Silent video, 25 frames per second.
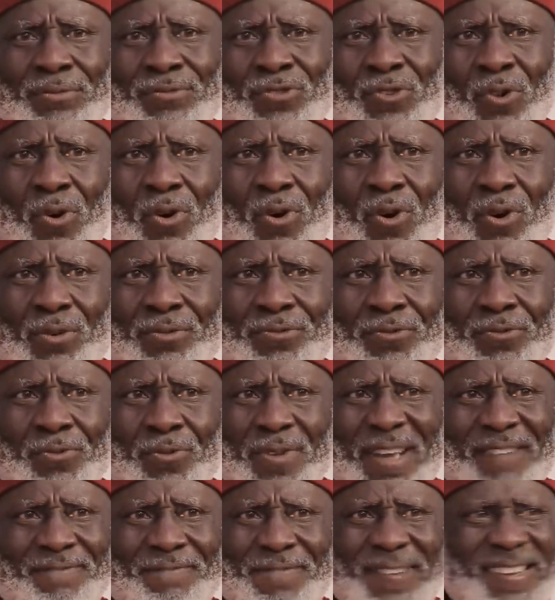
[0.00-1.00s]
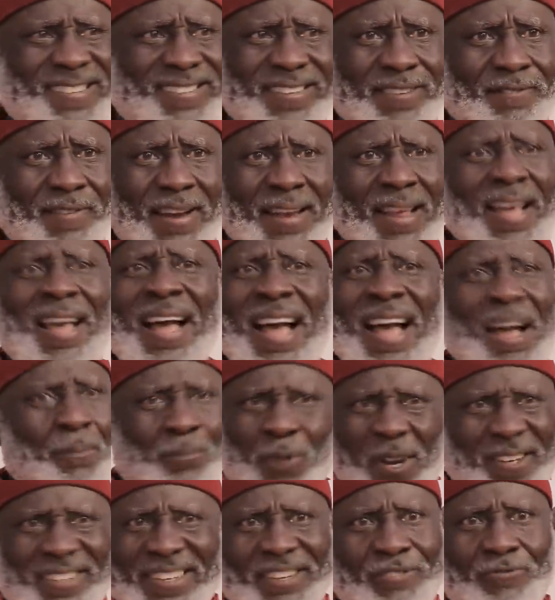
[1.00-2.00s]
so-called New Yam Festival.
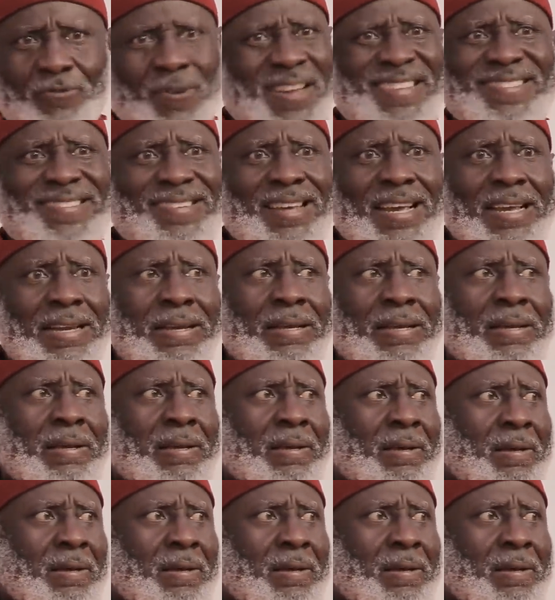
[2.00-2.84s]
I'm not interested.